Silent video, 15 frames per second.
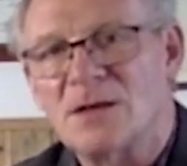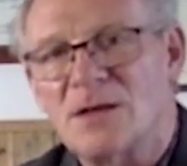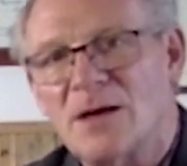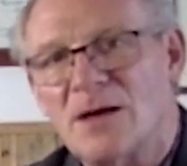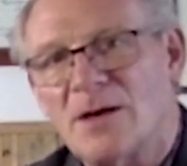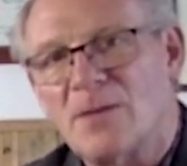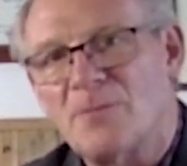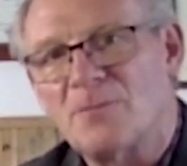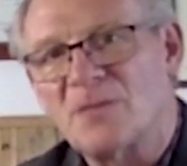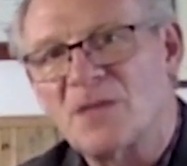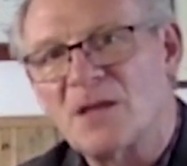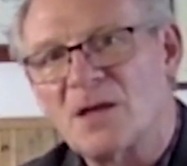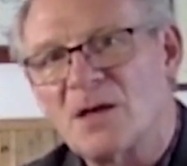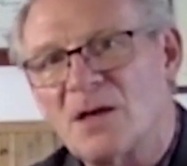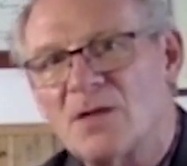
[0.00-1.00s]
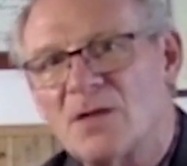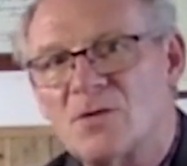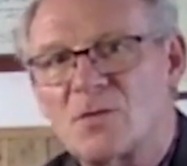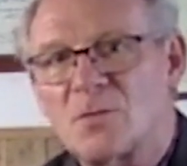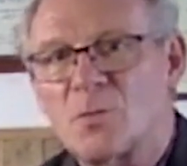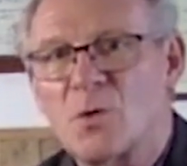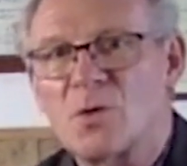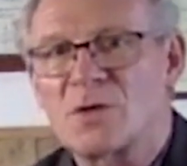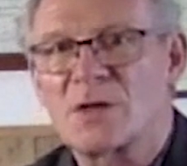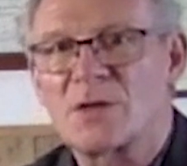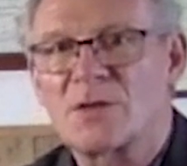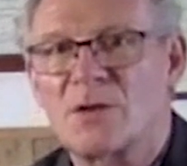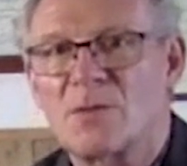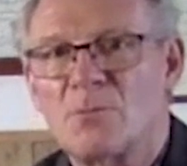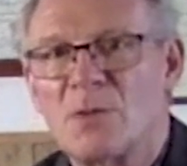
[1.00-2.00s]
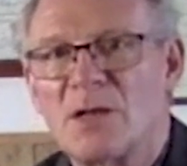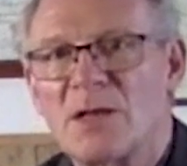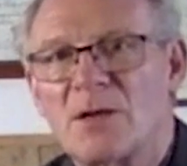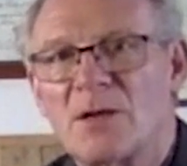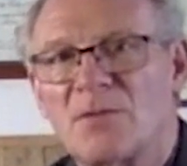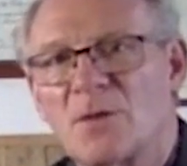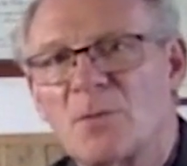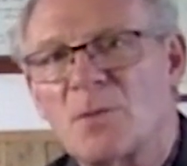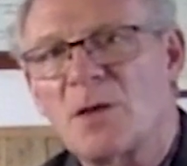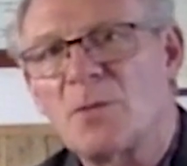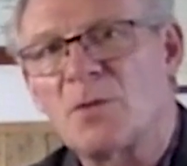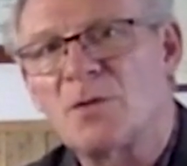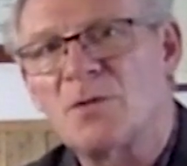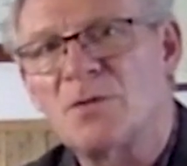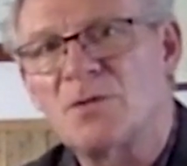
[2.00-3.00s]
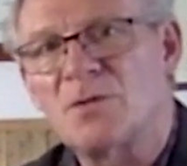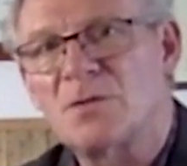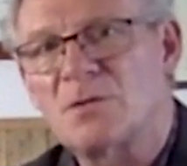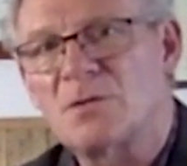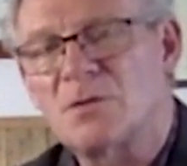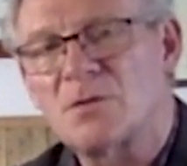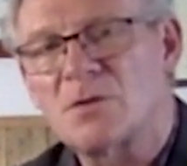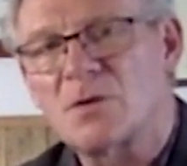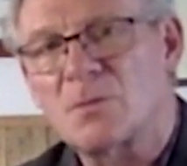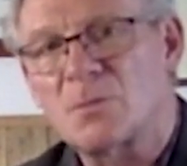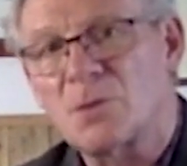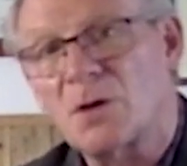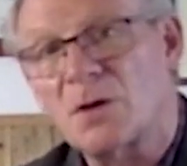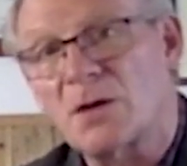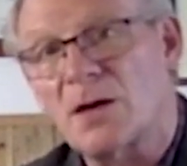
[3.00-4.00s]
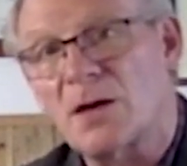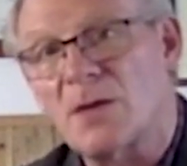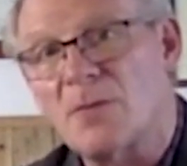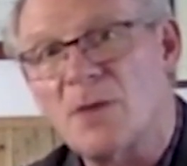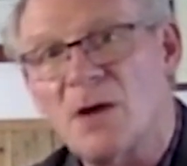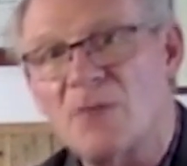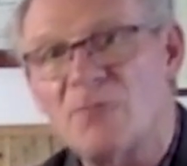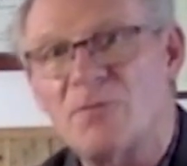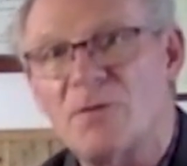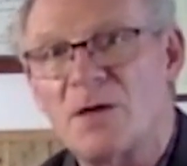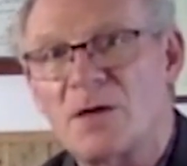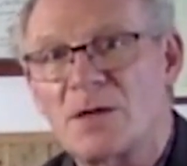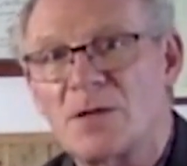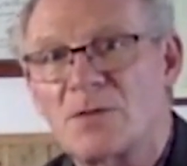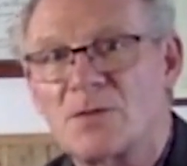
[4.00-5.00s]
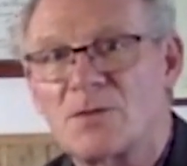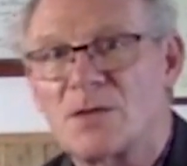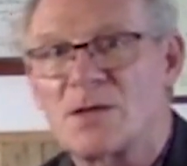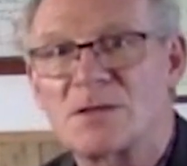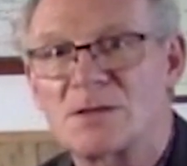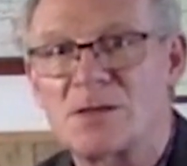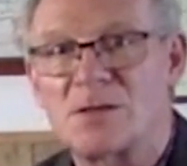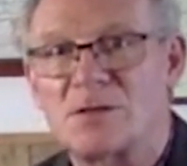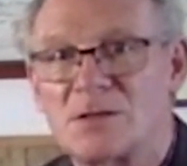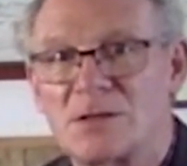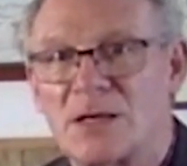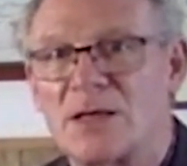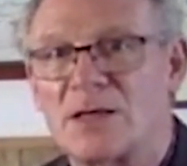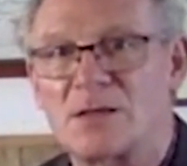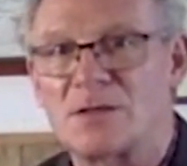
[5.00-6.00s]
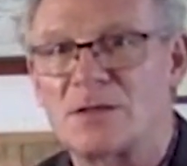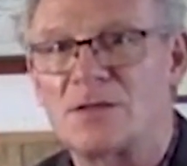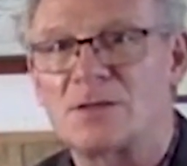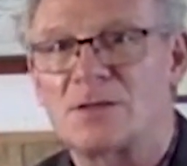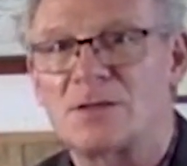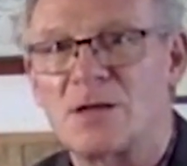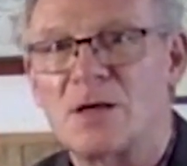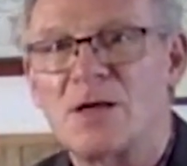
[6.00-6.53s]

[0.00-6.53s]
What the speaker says: And you're reporting that many of the people who do your program are finding that their serious allergies